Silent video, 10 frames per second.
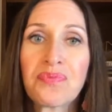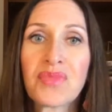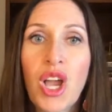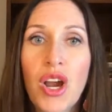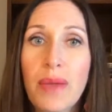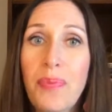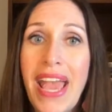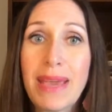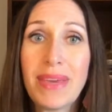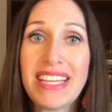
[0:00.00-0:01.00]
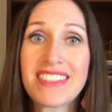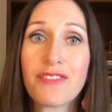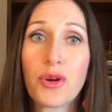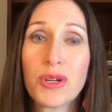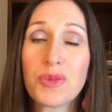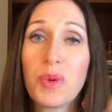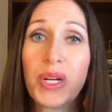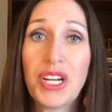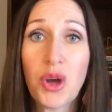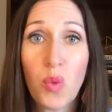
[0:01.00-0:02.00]
All right, payment. Of course, we want
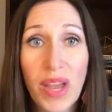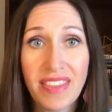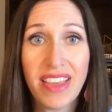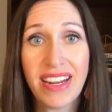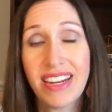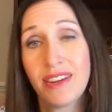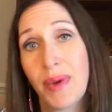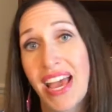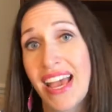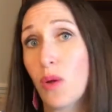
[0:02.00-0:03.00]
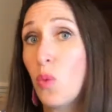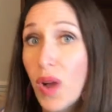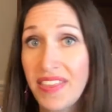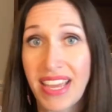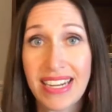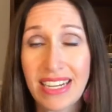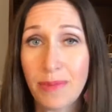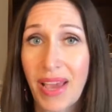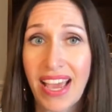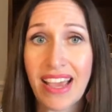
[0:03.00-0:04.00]
to know when they need to pay, what they need to
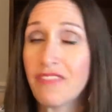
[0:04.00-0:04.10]
pay.